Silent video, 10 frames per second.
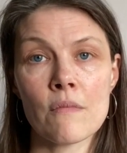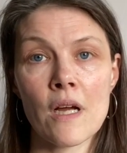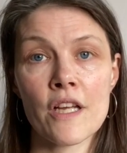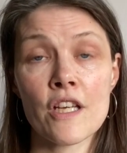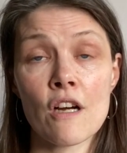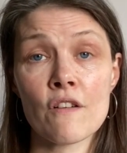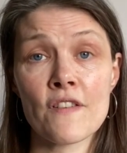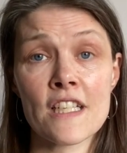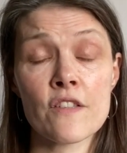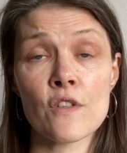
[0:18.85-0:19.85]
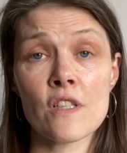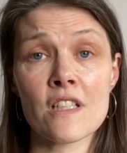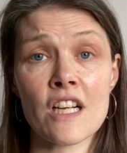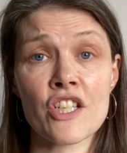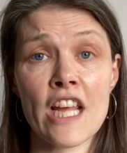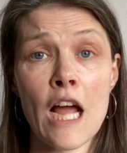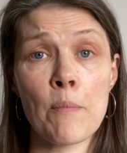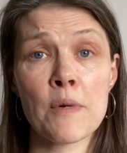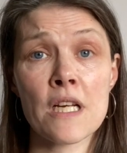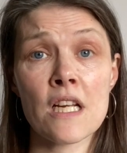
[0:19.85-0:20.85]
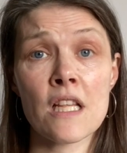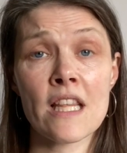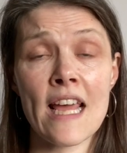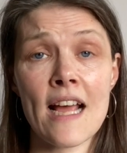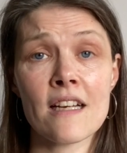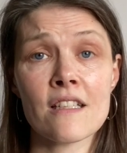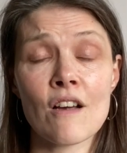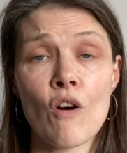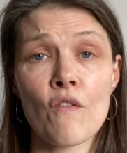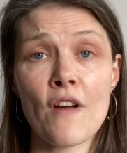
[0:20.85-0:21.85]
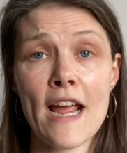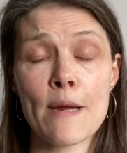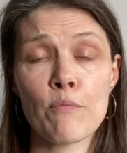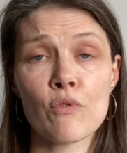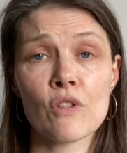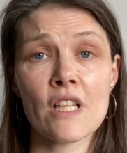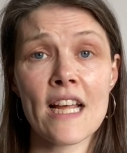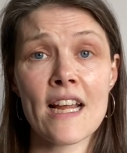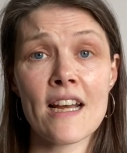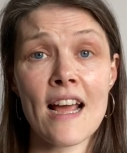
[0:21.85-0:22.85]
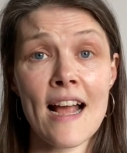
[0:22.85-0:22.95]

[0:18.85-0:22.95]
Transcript: a yarn festival that's actually happening at the end of April in